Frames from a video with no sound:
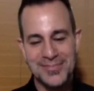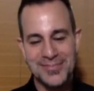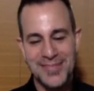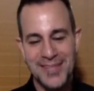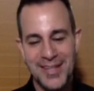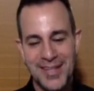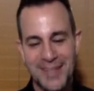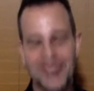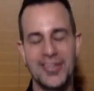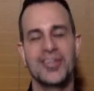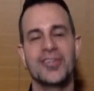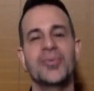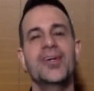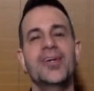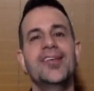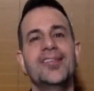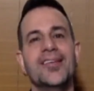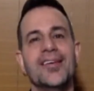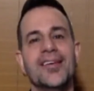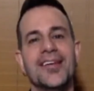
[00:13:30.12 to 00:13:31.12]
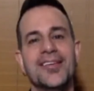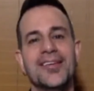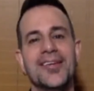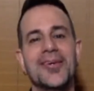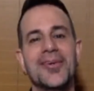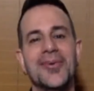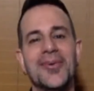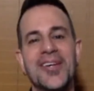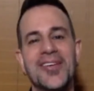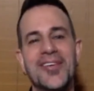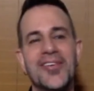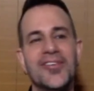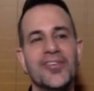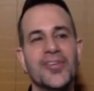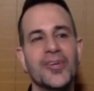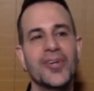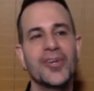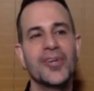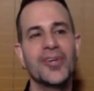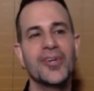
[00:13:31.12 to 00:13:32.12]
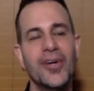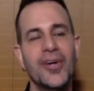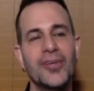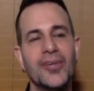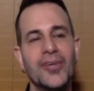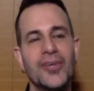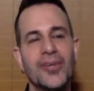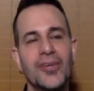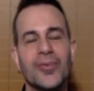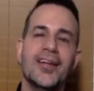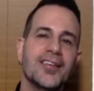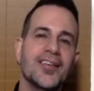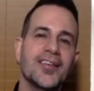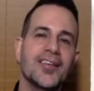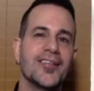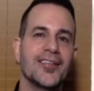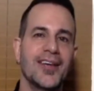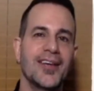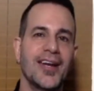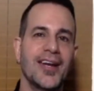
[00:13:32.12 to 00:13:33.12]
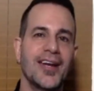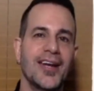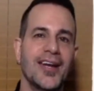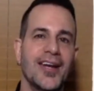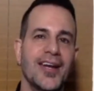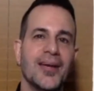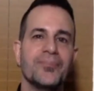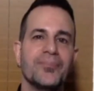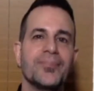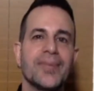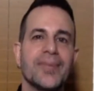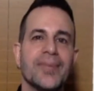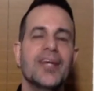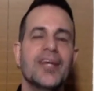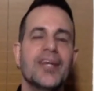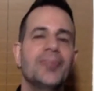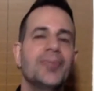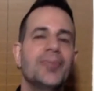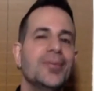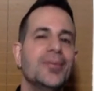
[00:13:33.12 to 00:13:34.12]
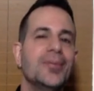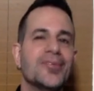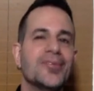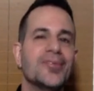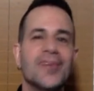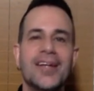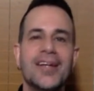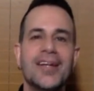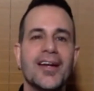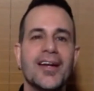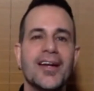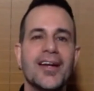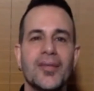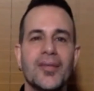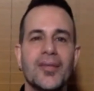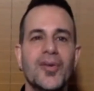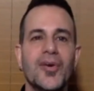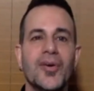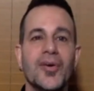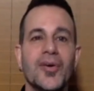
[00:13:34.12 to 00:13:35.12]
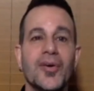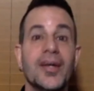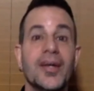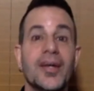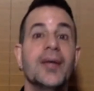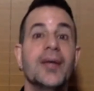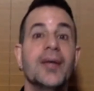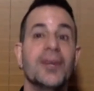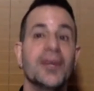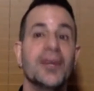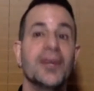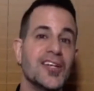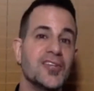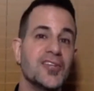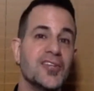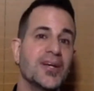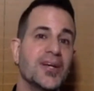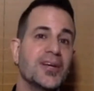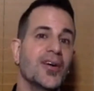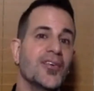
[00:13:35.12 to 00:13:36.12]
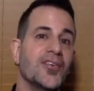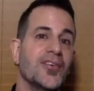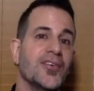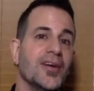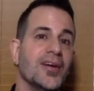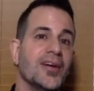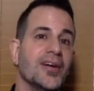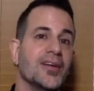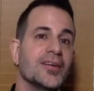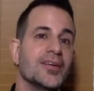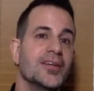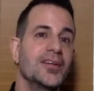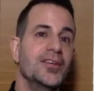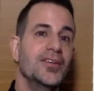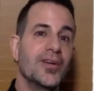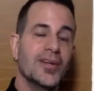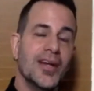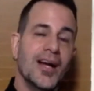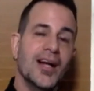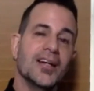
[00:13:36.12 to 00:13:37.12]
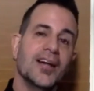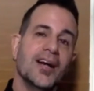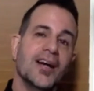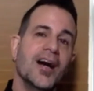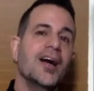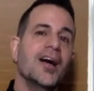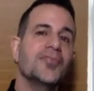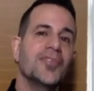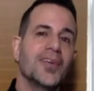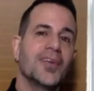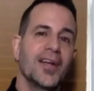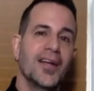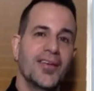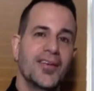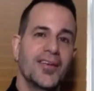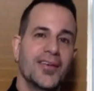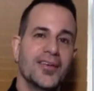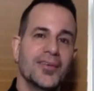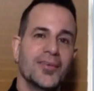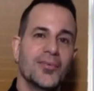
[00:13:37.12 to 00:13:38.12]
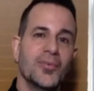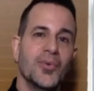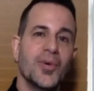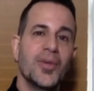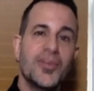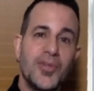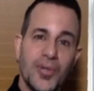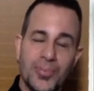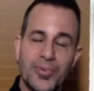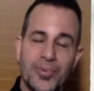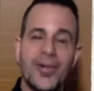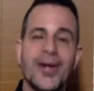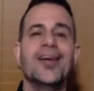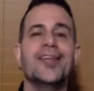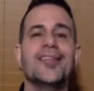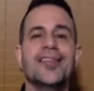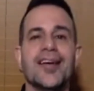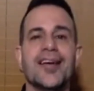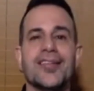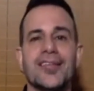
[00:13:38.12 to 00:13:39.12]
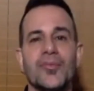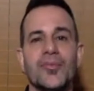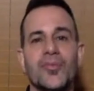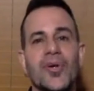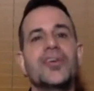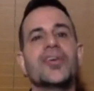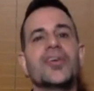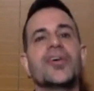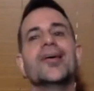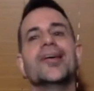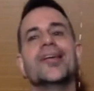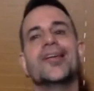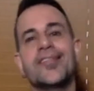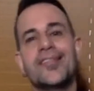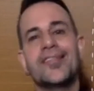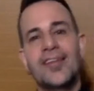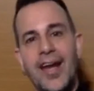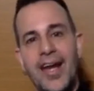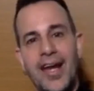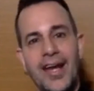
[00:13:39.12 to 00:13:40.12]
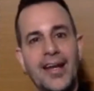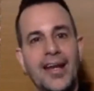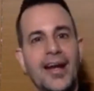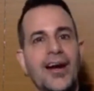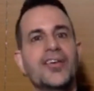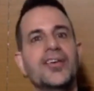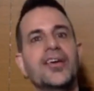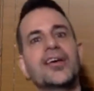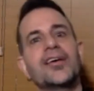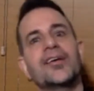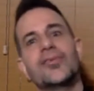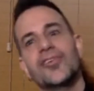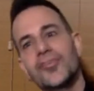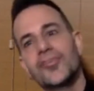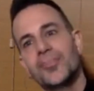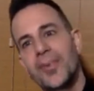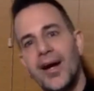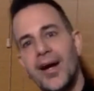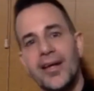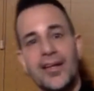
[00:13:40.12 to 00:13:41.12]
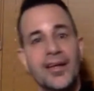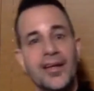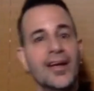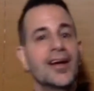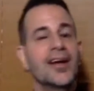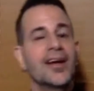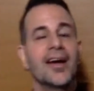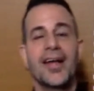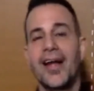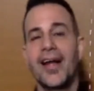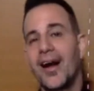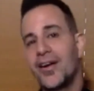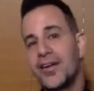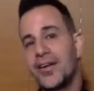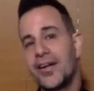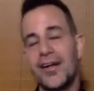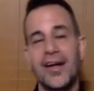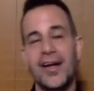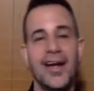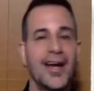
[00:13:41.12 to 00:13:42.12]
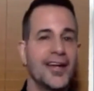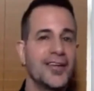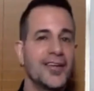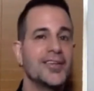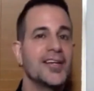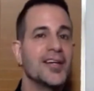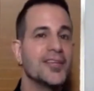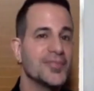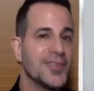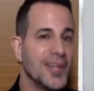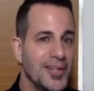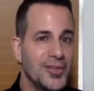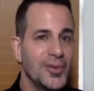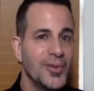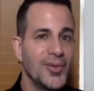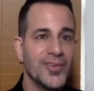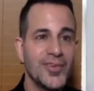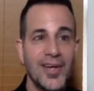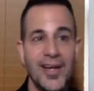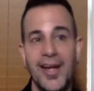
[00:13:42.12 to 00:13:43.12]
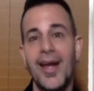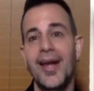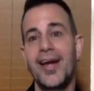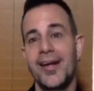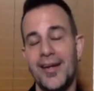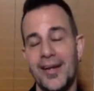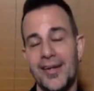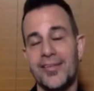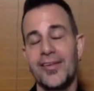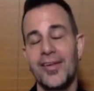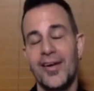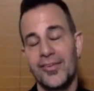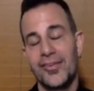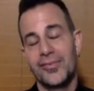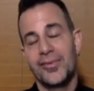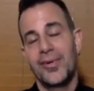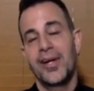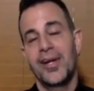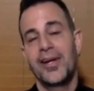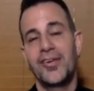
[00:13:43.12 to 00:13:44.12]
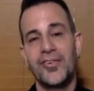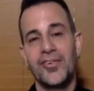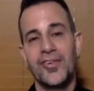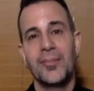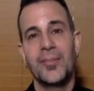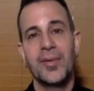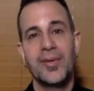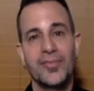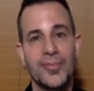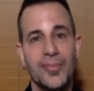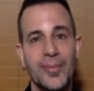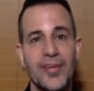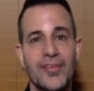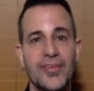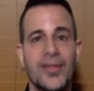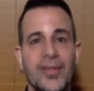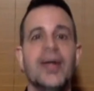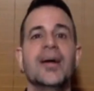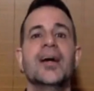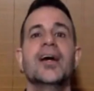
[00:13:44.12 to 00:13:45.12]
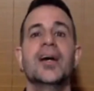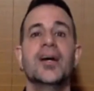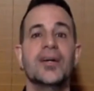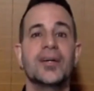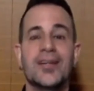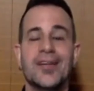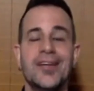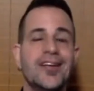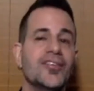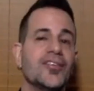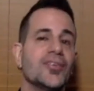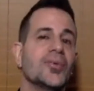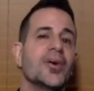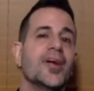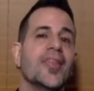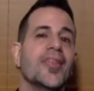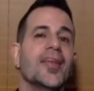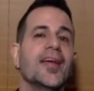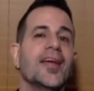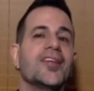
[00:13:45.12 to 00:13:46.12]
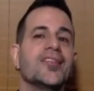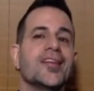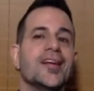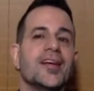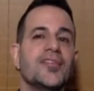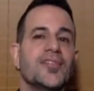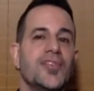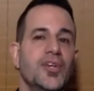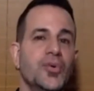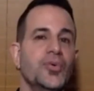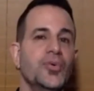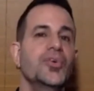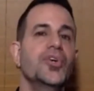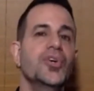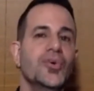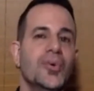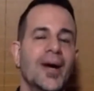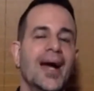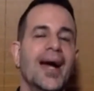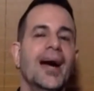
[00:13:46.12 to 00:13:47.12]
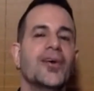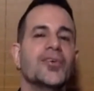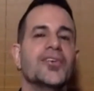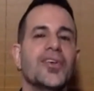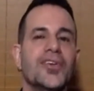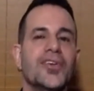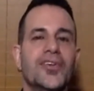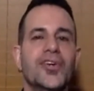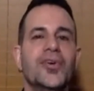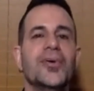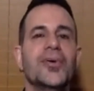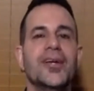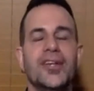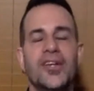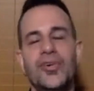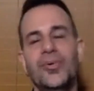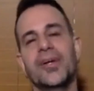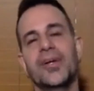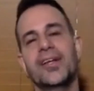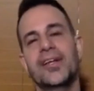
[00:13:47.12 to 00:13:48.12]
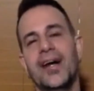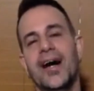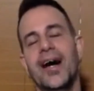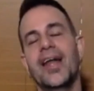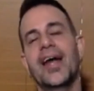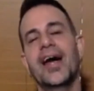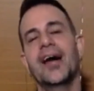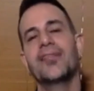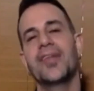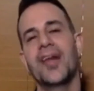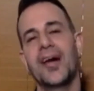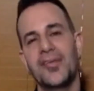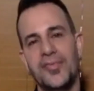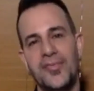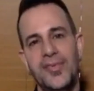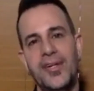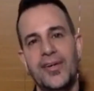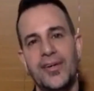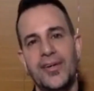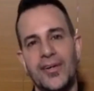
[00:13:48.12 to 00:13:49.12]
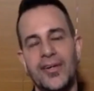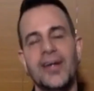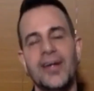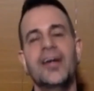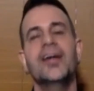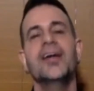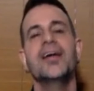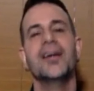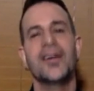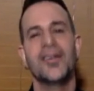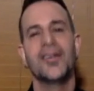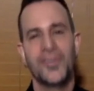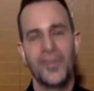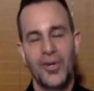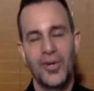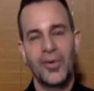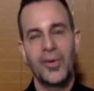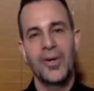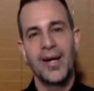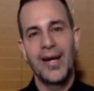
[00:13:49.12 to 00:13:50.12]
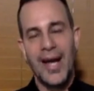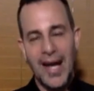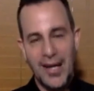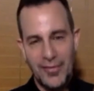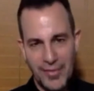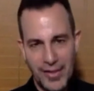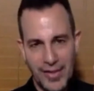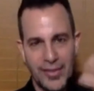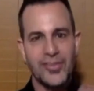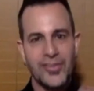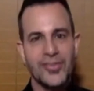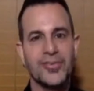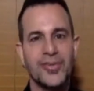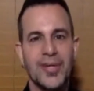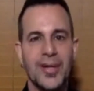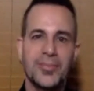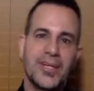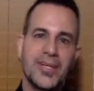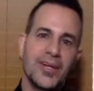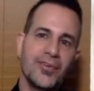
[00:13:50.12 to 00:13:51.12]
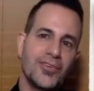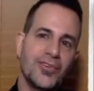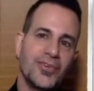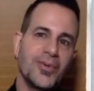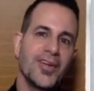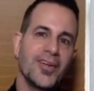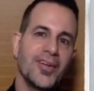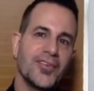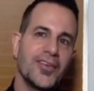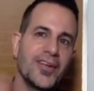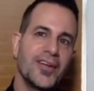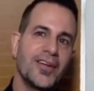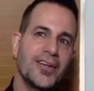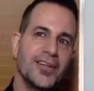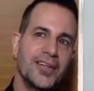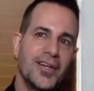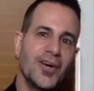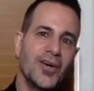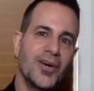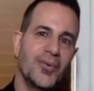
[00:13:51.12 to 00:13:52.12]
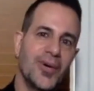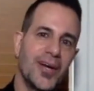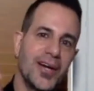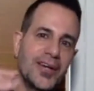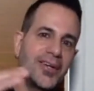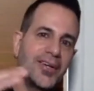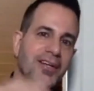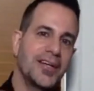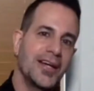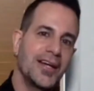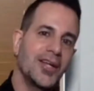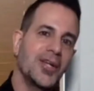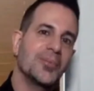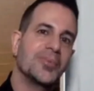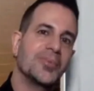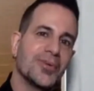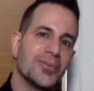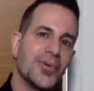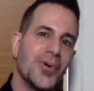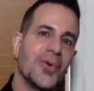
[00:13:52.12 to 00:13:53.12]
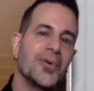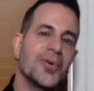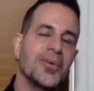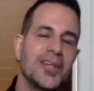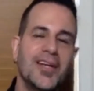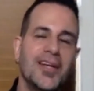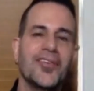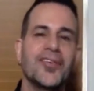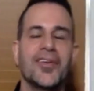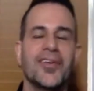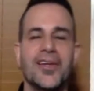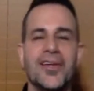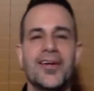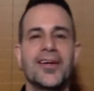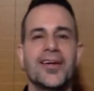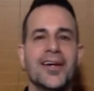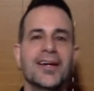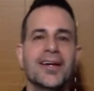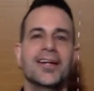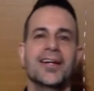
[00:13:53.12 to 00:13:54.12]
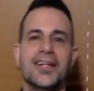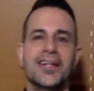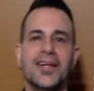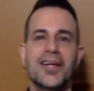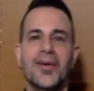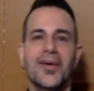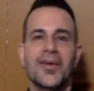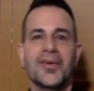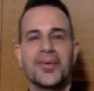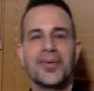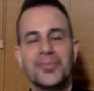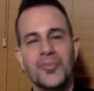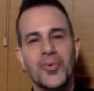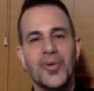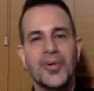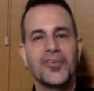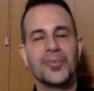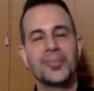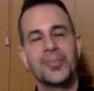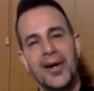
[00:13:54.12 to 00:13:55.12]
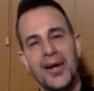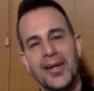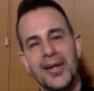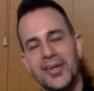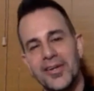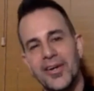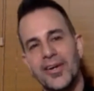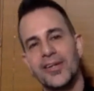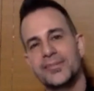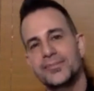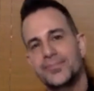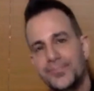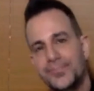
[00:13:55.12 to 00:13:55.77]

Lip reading: It decreases your call reluctancy. People are afraid to get on the phone, but that's because you're not confident with your process and what you're going to say and how you're going to respond and how you're going to handle if they do say, hey, sounds great, can you send me information? These are all things that if you knew how to do it, you would not have that fear. So having a script gives you this little, what I call a yellow brick road leads to the wizard behind the curtain.